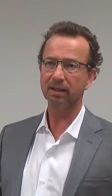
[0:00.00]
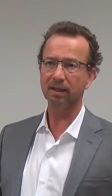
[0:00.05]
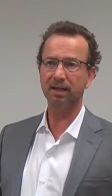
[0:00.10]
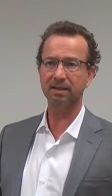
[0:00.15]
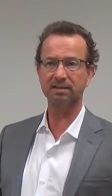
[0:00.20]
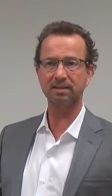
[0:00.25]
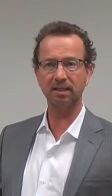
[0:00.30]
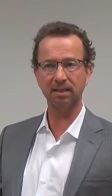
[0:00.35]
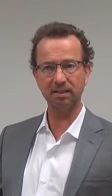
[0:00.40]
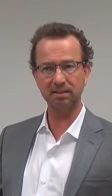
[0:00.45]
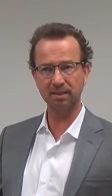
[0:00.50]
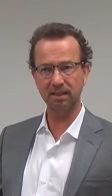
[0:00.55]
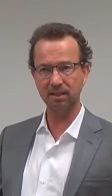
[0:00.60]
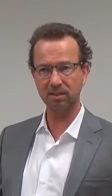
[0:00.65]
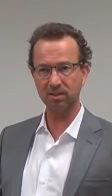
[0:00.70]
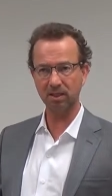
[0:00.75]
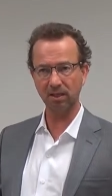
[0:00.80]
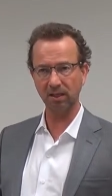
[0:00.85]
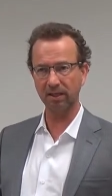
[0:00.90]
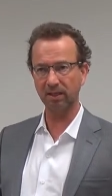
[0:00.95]

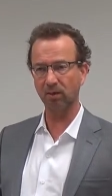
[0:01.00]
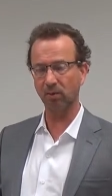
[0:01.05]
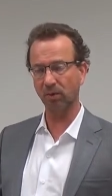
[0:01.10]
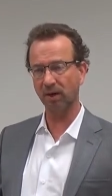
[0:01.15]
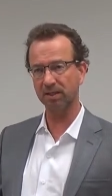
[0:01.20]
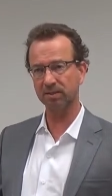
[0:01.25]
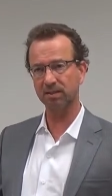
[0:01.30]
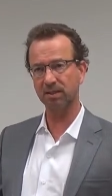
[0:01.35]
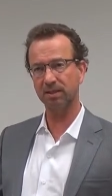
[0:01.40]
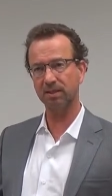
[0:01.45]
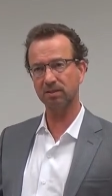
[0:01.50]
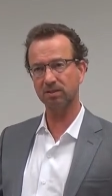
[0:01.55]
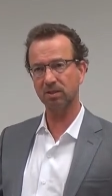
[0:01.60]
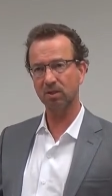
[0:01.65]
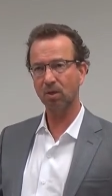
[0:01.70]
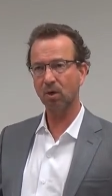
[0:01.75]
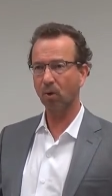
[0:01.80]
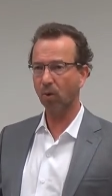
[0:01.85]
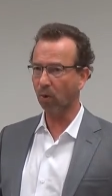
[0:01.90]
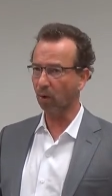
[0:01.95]
citizens and legal residents,
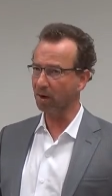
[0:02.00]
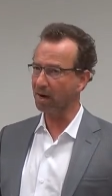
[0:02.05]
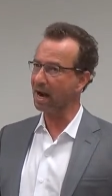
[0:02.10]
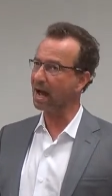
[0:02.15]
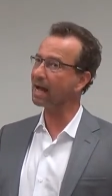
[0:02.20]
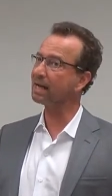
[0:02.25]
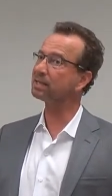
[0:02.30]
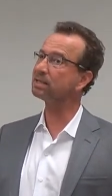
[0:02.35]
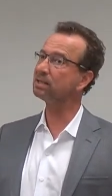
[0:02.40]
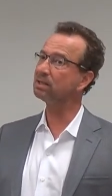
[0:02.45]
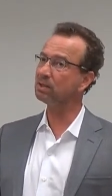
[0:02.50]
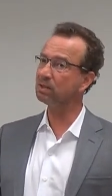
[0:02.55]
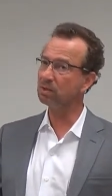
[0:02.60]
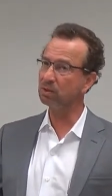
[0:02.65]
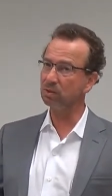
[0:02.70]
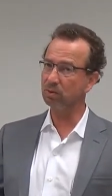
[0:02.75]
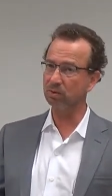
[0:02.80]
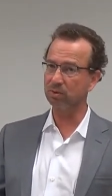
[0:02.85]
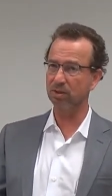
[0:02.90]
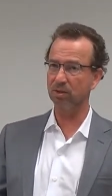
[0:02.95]
or not to
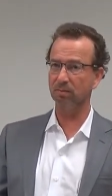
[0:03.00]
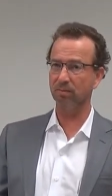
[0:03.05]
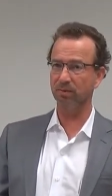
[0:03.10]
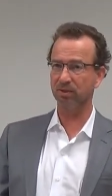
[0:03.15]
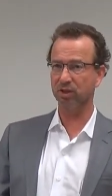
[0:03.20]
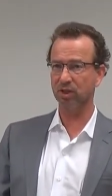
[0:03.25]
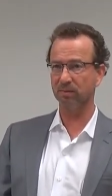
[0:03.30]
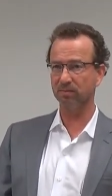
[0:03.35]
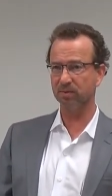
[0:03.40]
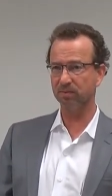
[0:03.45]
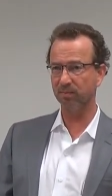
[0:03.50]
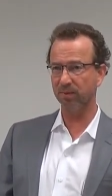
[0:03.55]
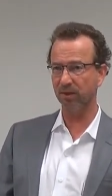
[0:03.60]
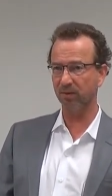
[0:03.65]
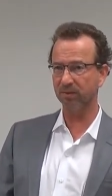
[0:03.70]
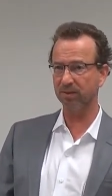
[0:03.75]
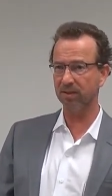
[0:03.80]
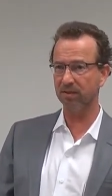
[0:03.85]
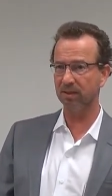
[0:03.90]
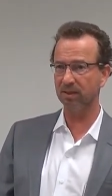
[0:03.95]
use ships
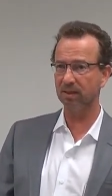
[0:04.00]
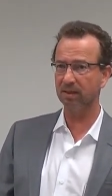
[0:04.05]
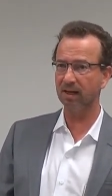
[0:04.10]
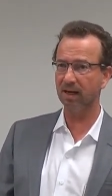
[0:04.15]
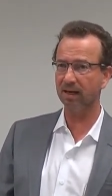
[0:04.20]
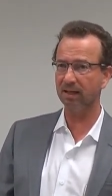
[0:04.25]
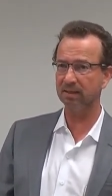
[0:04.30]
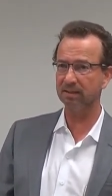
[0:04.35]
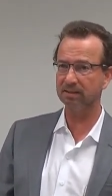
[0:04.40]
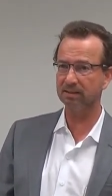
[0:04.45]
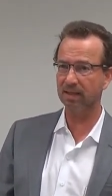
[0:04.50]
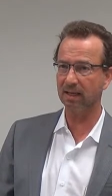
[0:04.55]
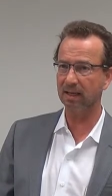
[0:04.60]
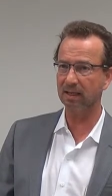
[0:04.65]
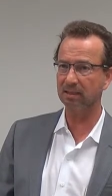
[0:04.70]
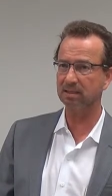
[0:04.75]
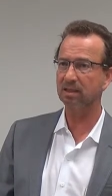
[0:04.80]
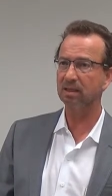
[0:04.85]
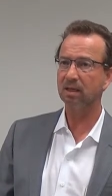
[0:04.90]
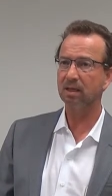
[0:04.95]
built in the United
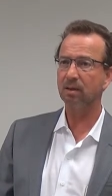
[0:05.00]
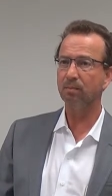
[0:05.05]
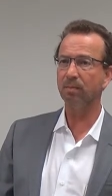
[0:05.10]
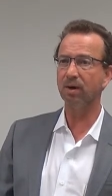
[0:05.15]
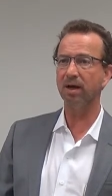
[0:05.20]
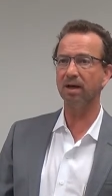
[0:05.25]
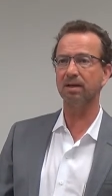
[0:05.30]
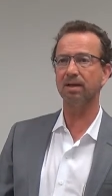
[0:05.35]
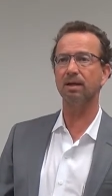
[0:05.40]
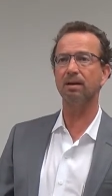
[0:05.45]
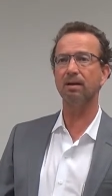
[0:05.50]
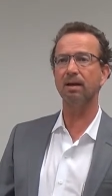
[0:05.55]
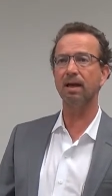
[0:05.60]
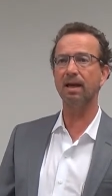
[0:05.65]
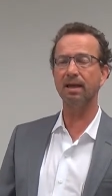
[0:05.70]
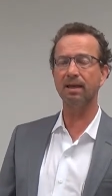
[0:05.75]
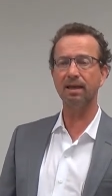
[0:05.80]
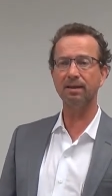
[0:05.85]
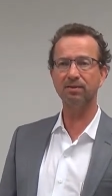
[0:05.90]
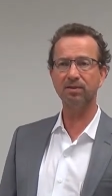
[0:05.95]
States. But
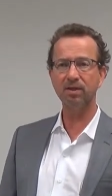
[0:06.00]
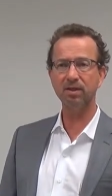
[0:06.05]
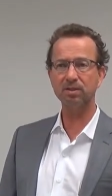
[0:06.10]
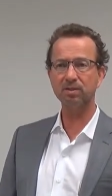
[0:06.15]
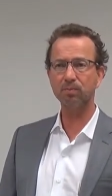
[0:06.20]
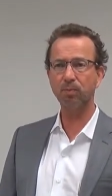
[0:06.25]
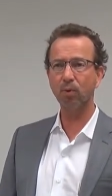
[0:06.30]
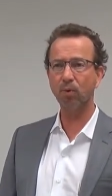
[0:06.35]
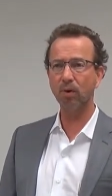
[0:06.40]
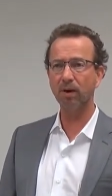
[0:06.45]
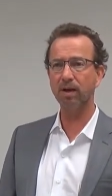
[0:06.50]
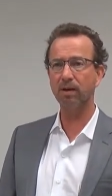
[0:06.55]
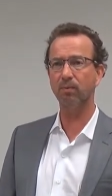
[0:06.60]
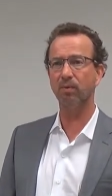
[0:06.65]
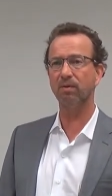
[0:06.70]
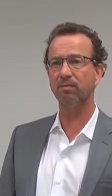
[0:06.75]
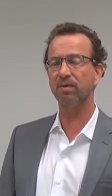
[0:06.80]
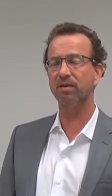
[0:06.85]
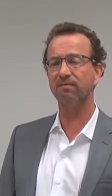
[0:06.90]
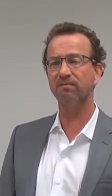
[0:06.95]
at this point,
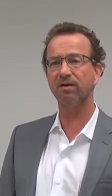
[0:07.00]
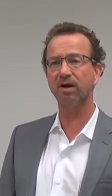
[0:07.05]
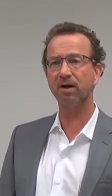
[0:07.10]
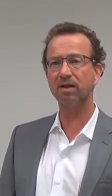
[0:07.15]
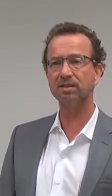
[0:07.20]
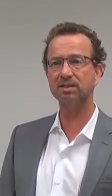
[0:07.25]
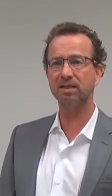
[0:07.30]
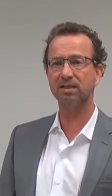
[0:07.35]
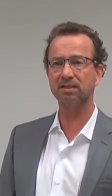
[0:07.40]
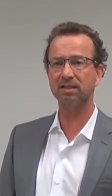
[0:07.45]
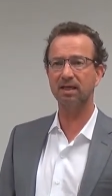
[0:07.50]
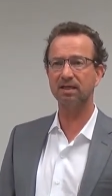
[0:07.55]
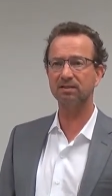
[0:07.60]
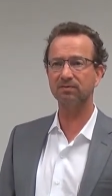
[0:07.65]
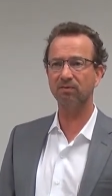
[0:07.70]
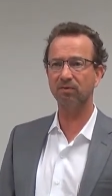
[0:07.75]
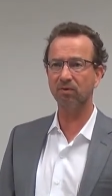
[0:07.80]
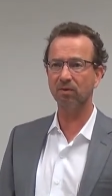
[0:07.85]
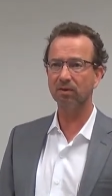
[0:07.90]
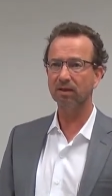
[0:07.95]
we've been very
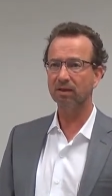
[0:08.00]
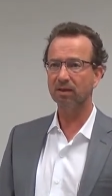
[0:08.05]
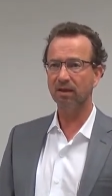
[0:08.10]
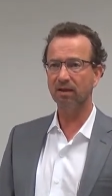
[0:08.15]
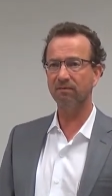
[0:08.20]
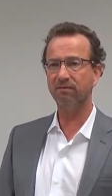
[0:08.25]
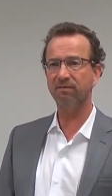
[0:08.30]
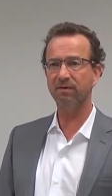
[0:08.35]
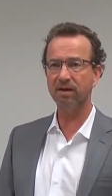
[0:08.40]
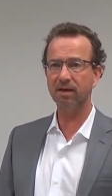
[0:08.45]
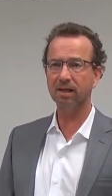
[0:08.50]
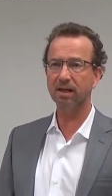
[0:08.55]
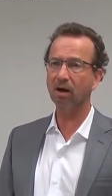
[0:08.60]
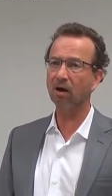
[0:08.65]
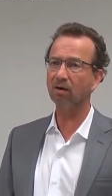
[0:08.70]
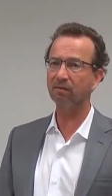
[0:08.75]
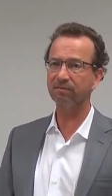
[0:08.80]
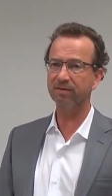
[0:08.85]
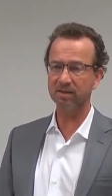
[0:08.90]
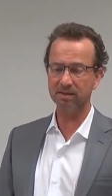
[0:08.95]
successful in fending
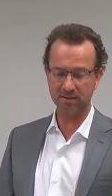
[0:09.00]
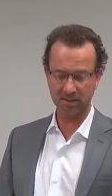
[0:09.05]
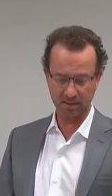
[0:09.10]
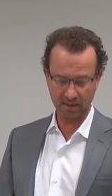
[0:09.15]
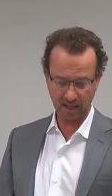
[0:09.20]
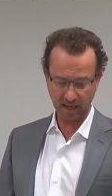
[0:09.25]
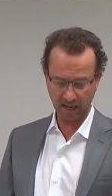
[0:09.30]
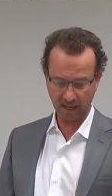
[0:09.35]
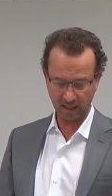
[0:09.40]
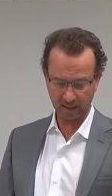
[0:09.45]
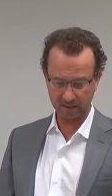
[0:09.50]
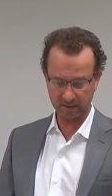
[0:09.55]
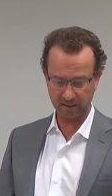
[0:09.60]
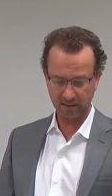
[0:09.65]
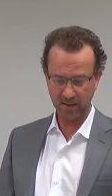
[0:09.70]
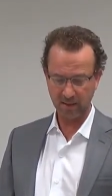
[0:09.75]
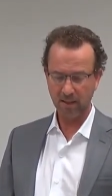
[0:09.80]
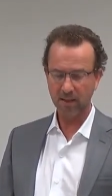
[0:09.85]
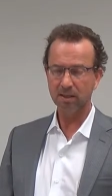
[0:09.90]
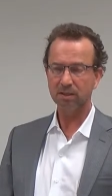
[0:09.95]
off these attacks.
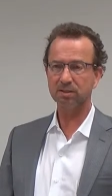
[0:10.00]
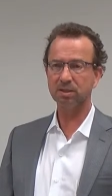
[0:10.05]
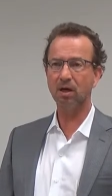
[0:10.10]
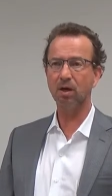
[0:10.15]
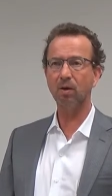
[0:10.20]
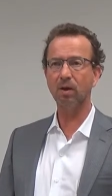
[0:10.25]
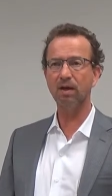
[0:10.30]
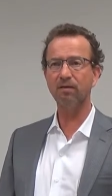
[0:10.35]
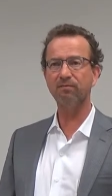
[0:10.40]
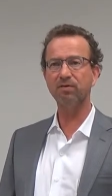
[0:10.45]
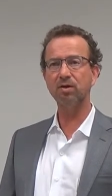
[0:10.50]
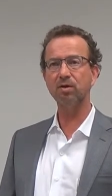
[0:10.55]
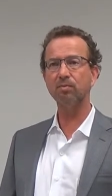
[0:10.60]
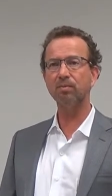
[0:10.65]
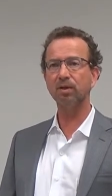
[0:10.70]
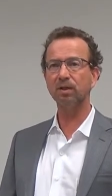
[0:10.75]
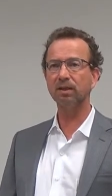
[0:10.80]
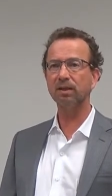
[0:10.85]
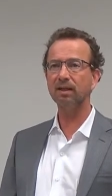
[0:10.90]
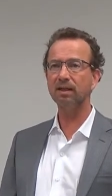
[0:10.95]
So if you
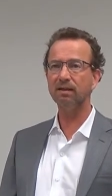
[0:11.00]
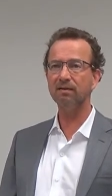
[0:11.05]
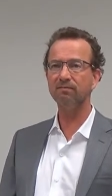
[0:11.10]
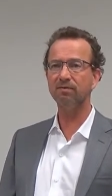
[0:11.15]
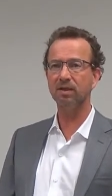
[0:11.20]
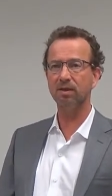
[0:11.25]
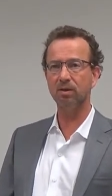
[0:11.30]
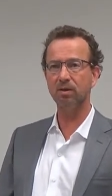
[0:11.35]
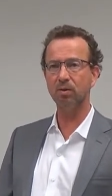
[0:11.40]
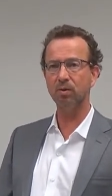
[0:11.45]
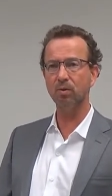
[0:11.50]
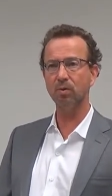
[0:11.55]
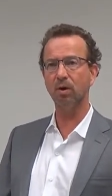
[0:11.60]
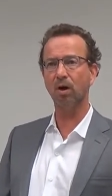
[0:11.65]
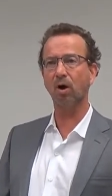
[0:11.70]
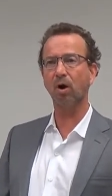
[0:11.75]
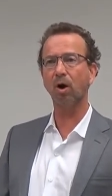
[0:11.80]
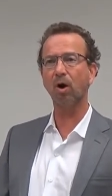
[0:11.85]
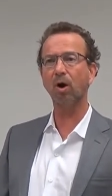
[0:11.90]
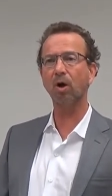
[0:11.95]
believe that you
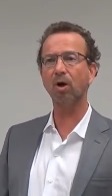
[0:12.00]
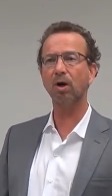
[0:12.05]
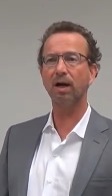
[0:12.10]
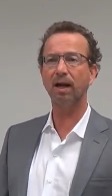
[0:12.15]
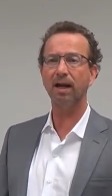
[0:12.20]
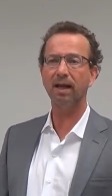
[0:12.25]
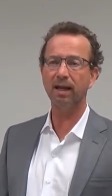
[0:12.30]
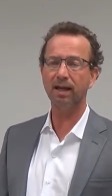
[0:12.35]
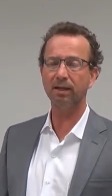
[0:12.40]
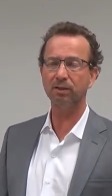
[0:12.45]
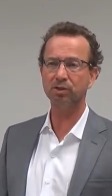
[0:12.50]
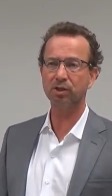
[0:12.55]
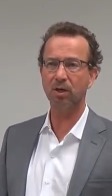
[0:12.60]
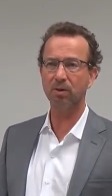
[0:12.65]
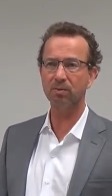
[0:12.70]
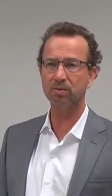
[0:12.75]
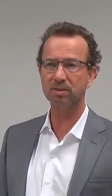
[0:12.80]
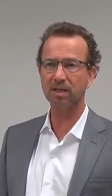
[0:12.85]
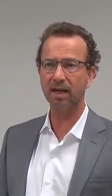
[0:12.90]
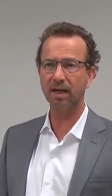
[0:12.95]
are a
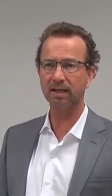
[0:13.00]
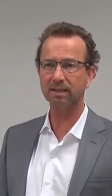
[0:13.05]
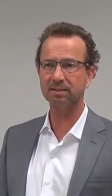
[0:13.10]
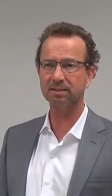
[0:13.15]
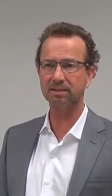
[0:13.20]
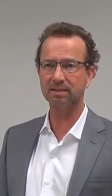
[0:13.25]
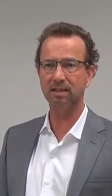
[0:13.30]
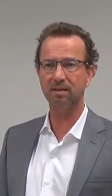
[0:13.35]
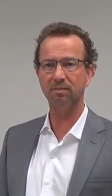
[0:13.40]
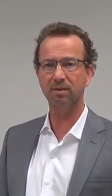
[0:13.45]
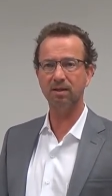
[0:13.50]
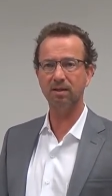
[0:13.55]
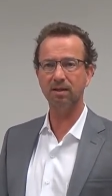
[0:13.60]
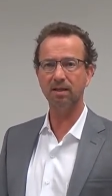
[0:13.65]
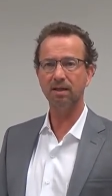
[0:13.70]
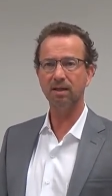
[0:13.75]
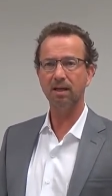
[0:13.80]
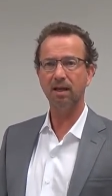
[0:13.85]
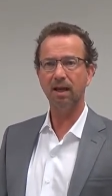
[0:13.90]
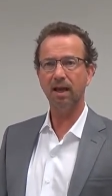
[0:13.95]
Jones Act
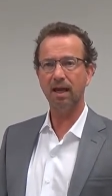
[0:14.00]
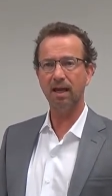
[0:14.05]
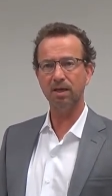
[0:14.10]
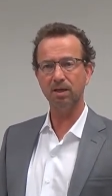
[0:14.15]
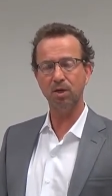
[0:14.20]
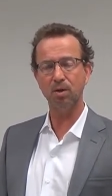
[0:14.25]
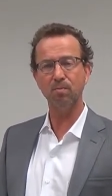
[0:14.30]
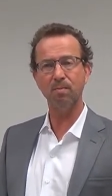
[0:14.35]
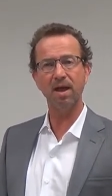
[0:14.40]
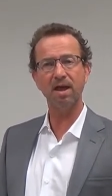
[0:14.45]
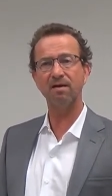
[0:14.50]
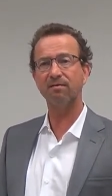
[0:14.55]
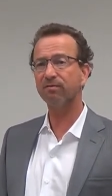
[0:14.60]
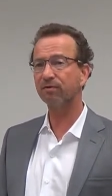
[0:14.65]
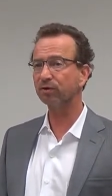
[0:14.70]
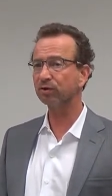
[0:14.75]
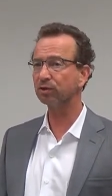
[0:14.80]
seaman and you may have